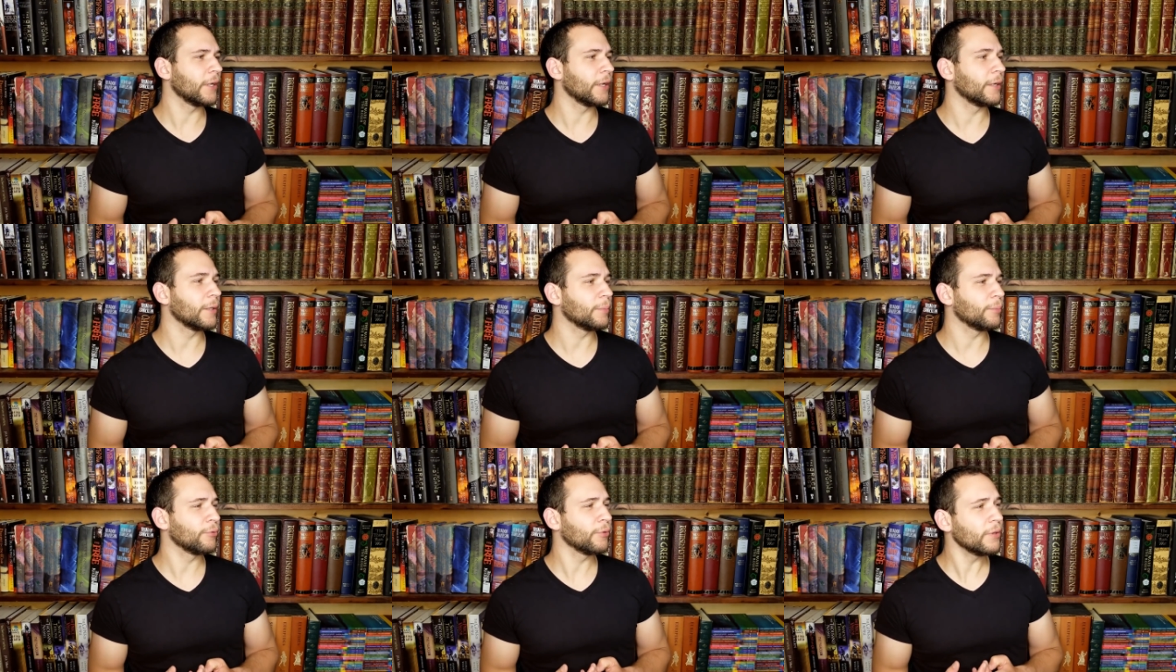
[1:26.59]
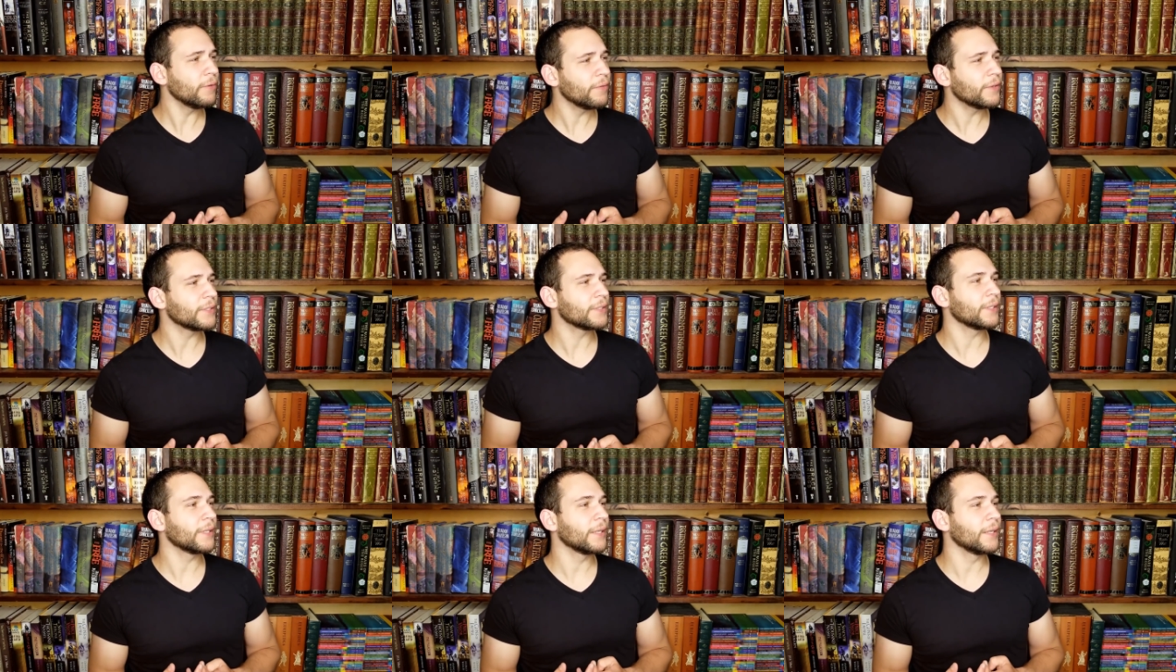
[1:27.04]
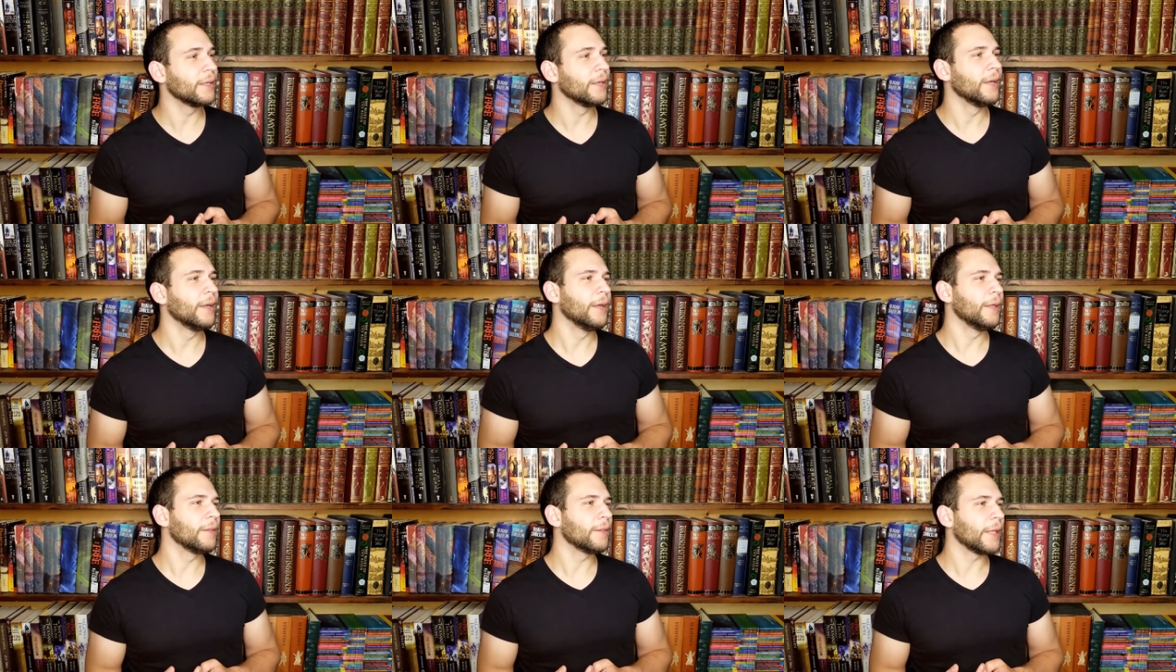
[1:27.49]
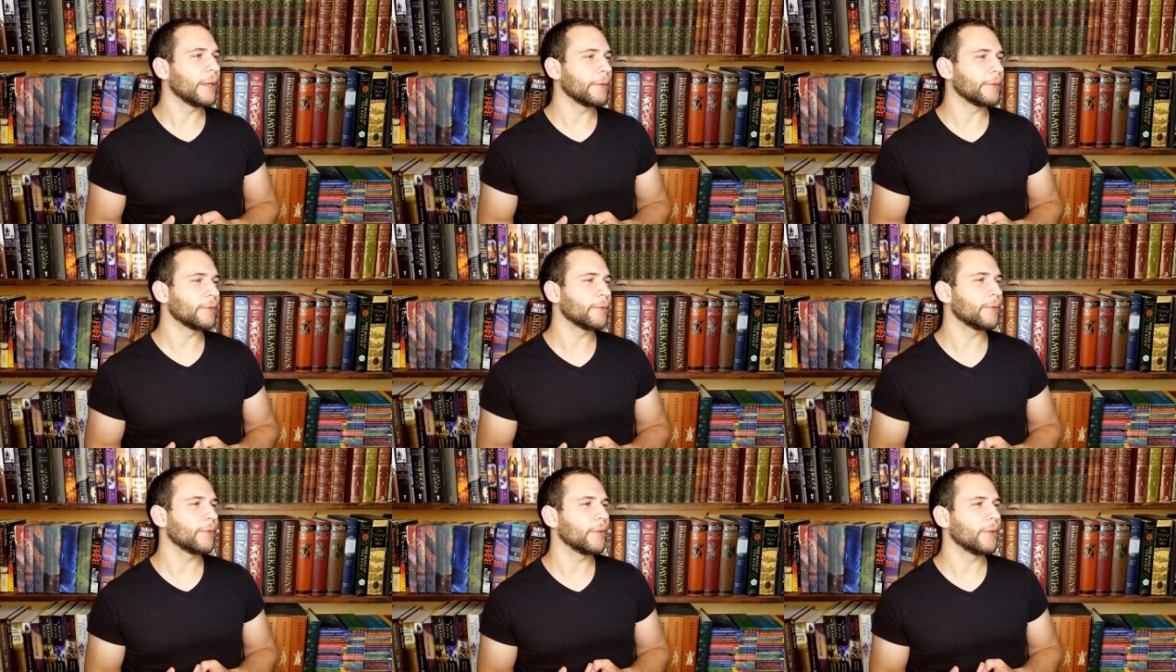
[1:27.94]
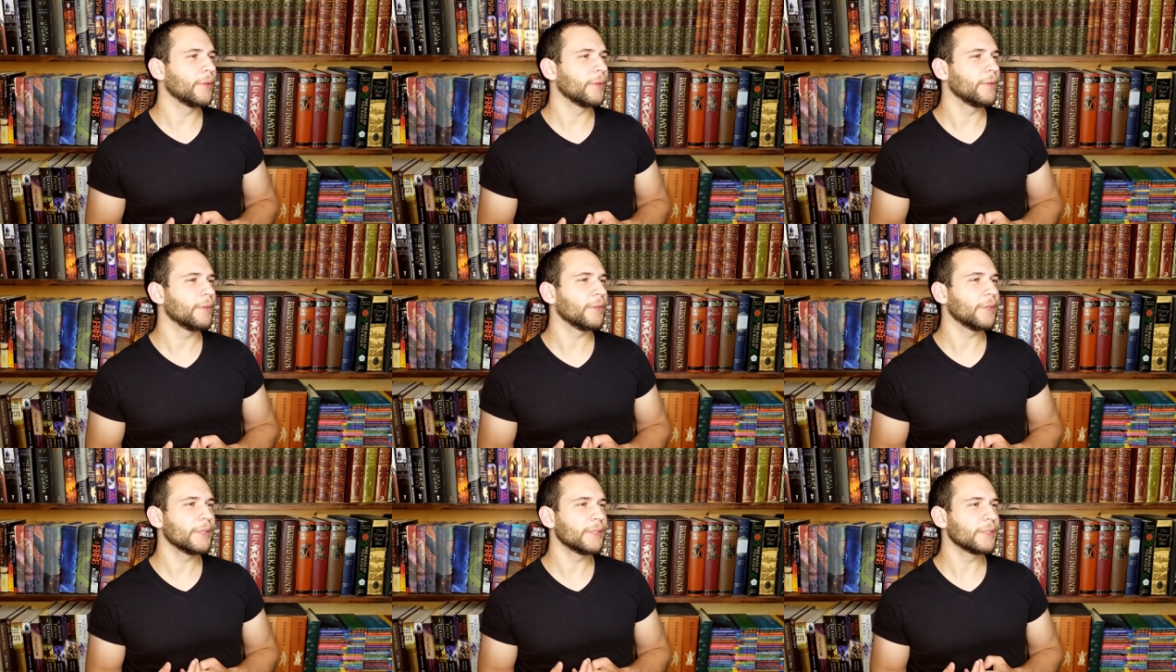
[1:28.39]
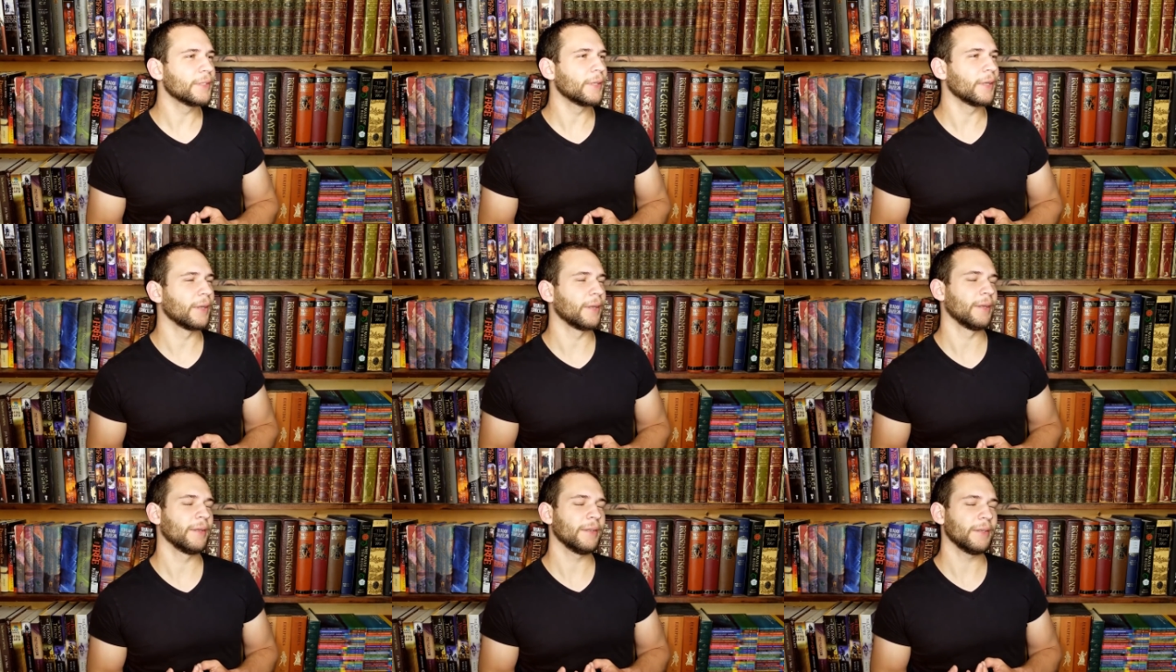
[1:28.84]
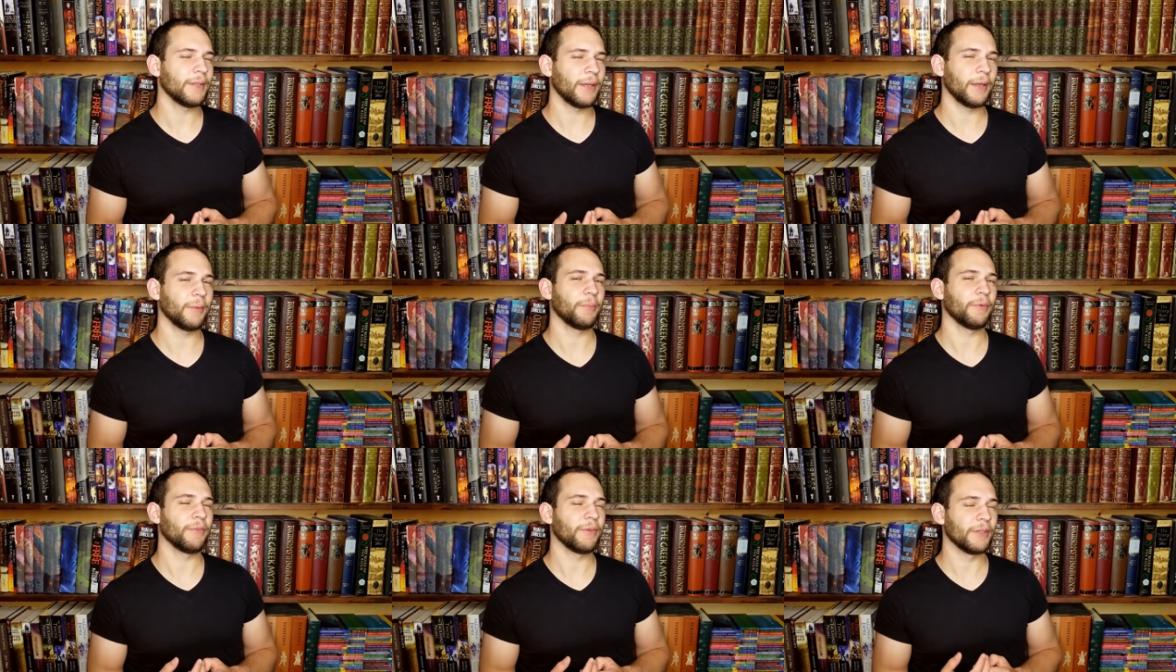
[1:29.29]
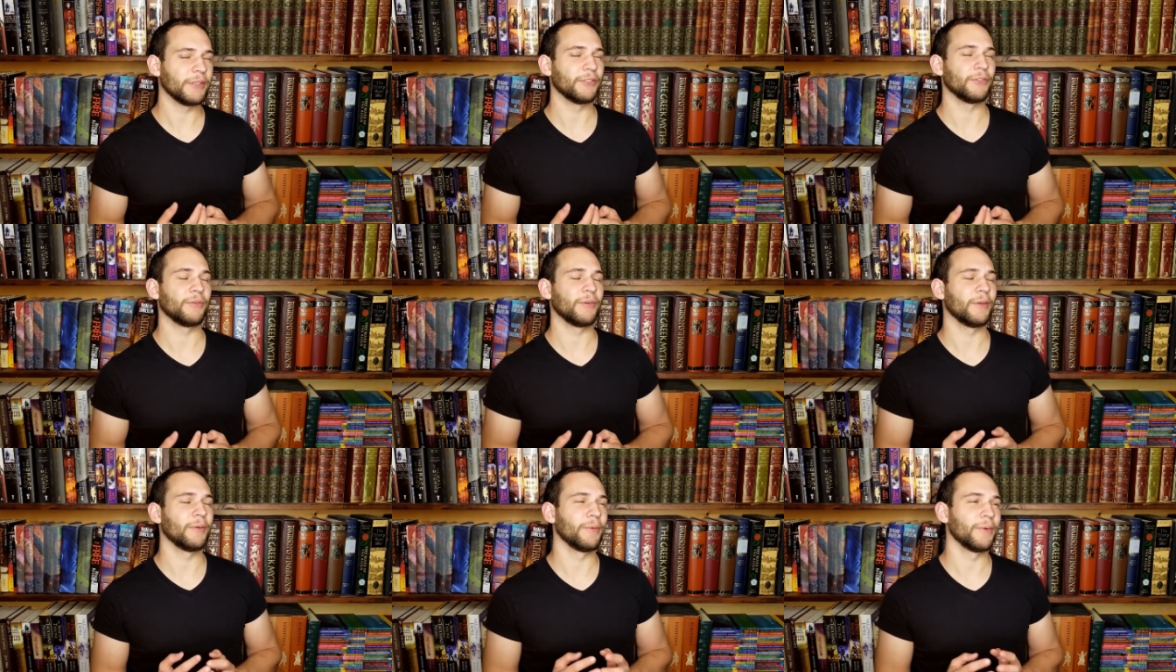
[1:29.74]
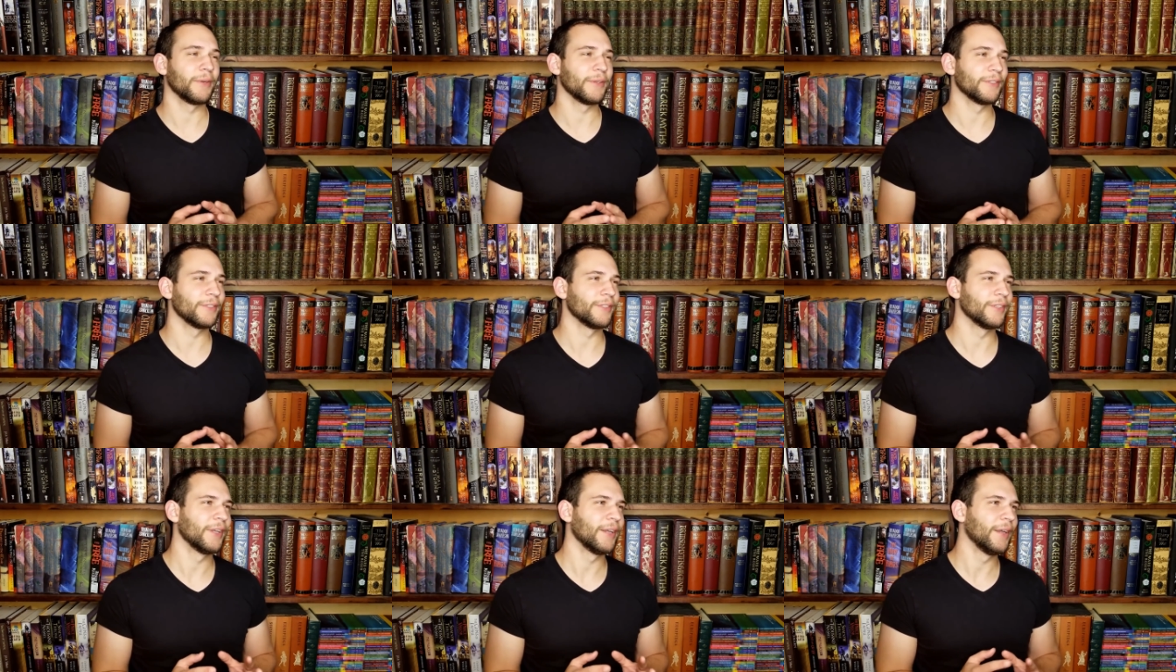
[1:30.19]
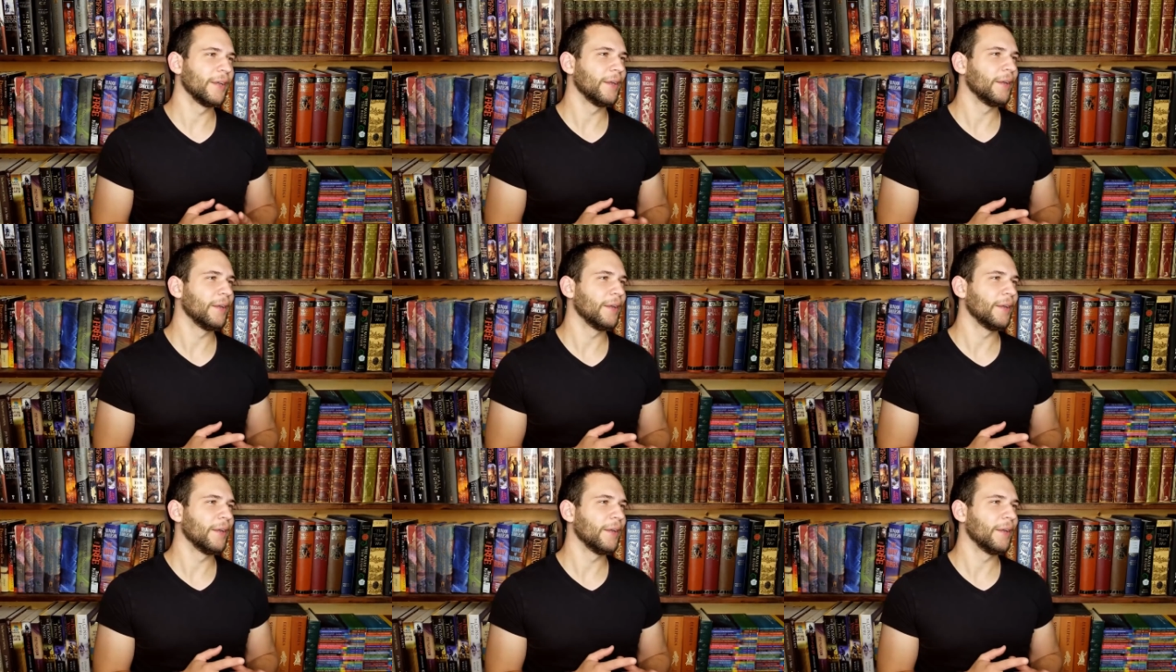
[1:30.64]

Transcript: Uh, previously, that was this type of history was